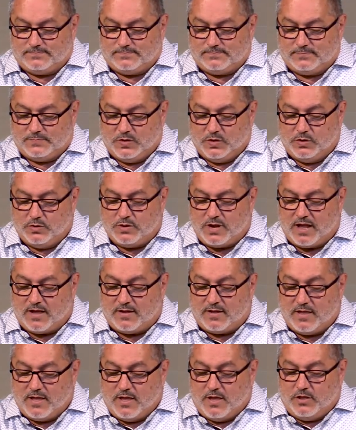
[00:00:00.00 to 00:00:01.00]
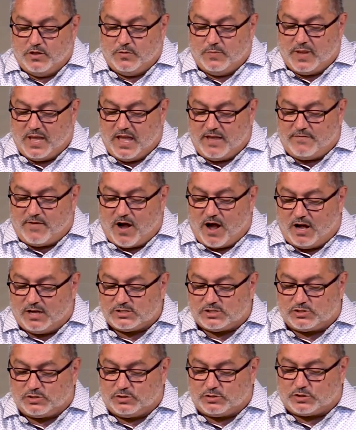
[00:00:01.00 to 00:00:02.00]
You behave
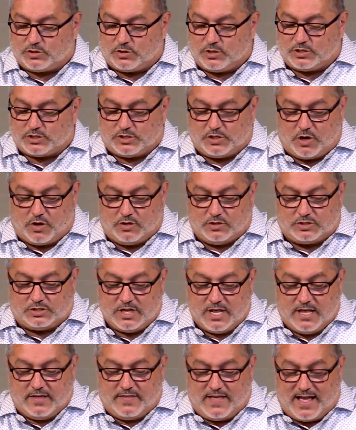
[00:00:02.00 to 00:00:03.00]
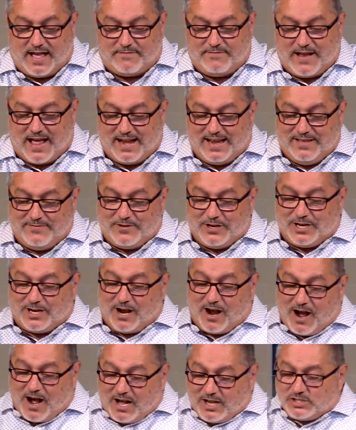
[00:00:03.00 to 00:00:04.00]
hostile towards those that have not even
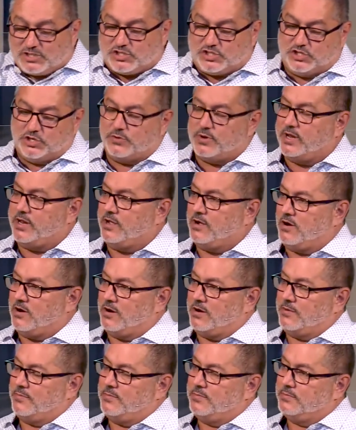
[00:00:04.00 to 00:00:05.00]
caused you any harm.